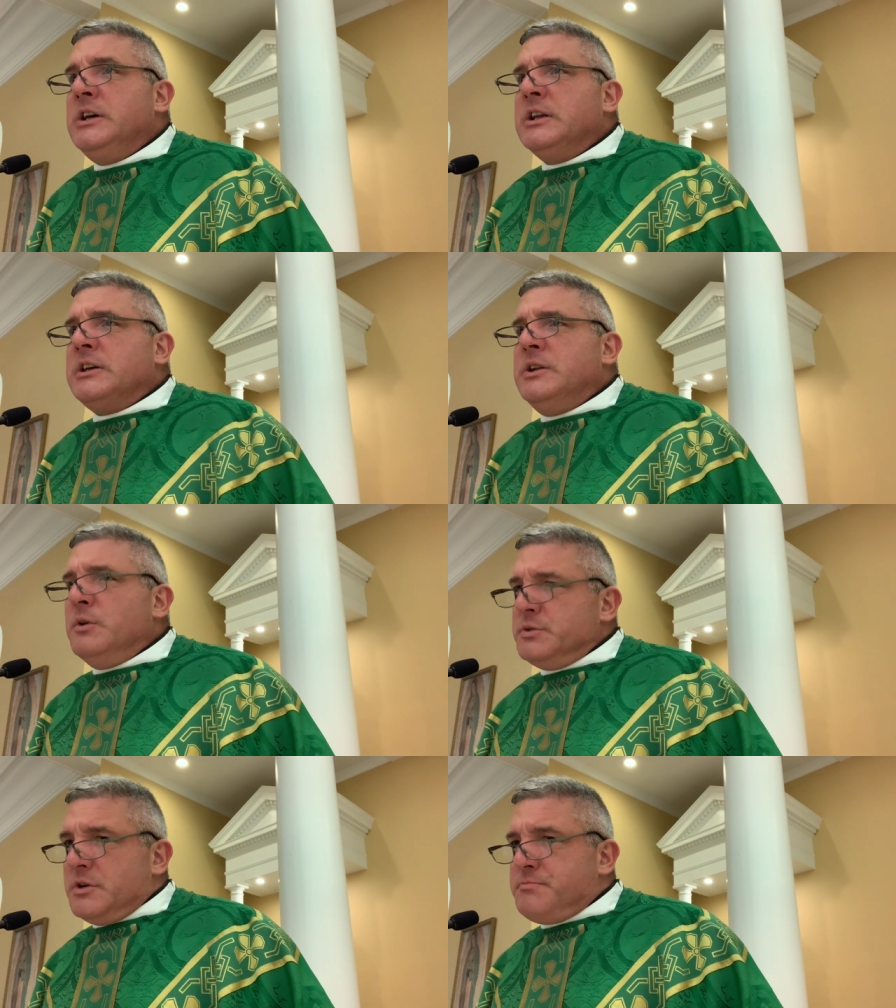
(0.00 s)
Like
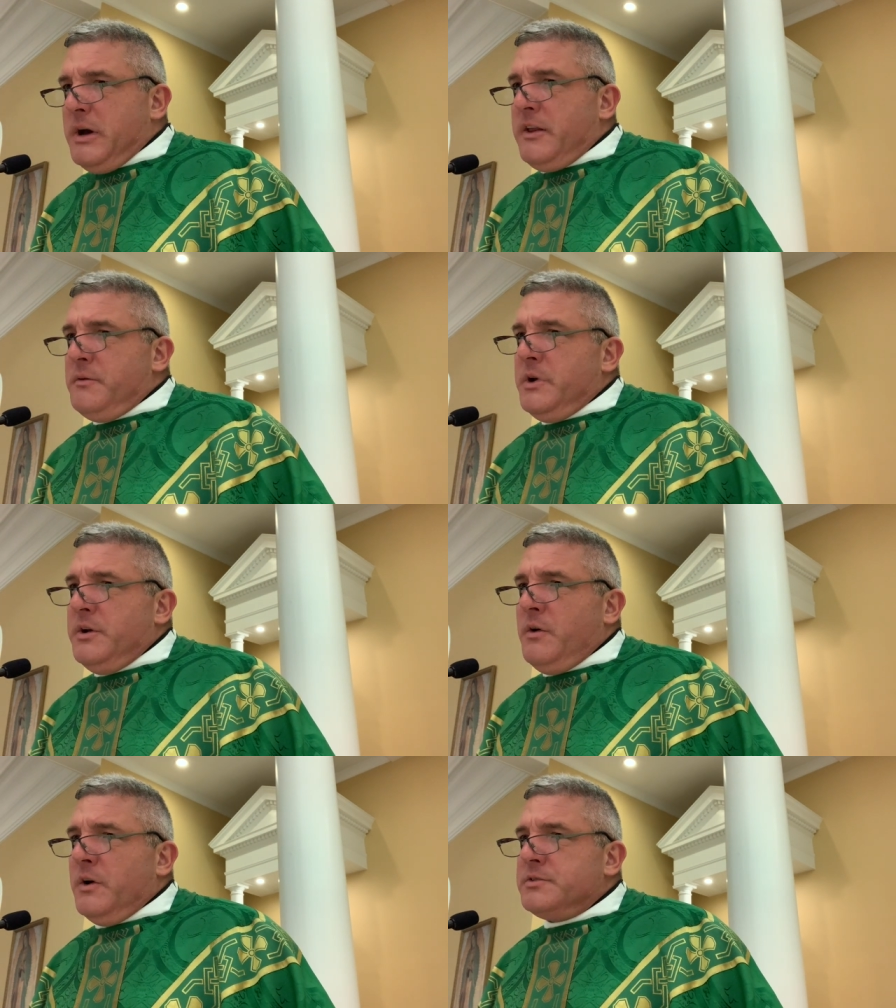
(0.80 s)
knows us better than we
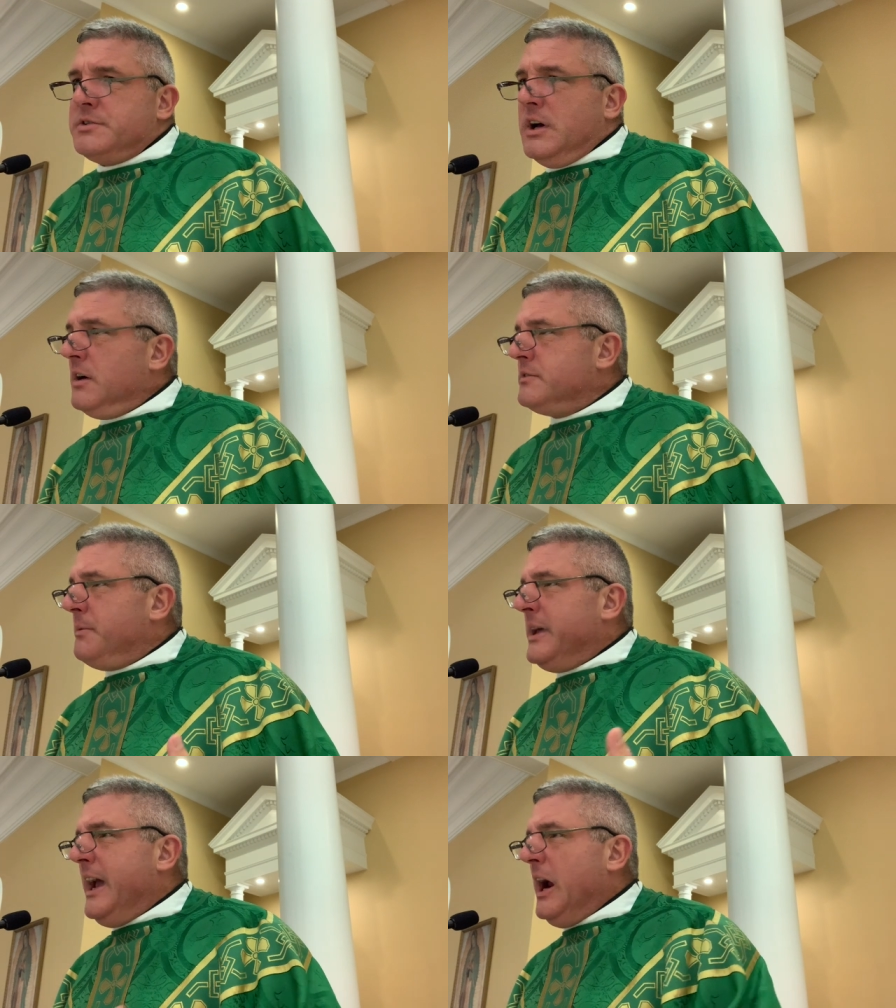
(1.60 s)
know ourselves, how
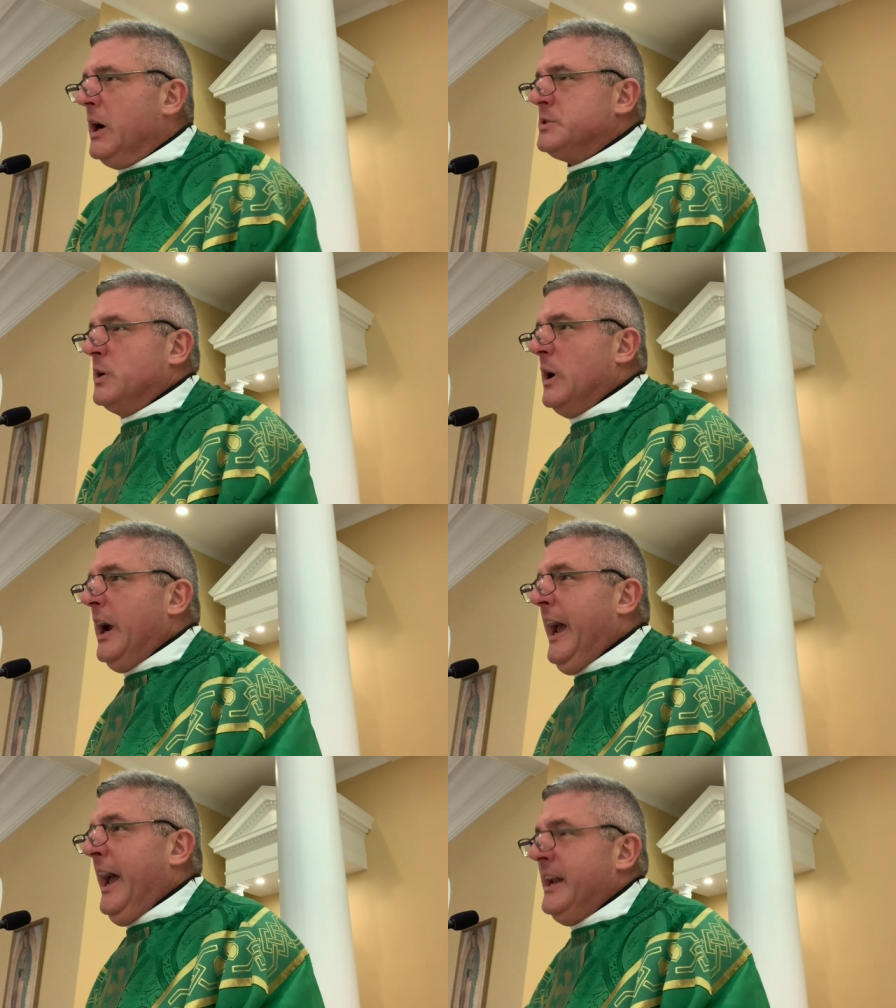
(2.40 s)
many hairs on our
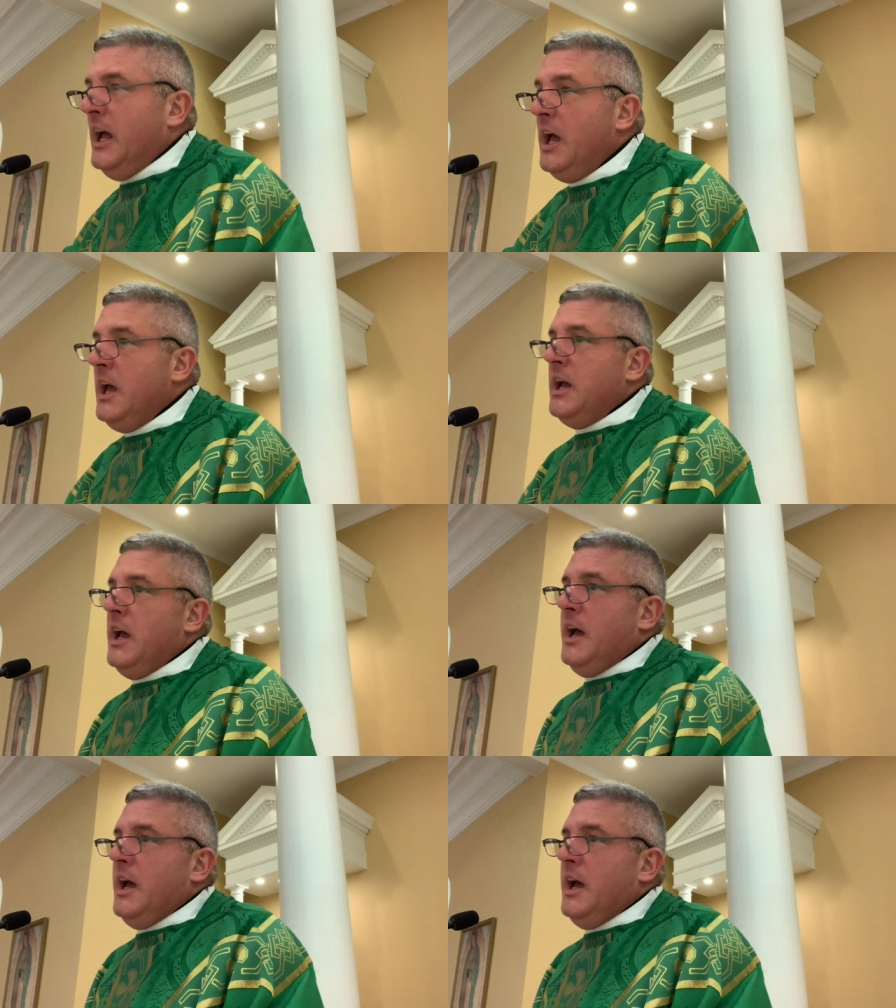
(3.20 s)
head.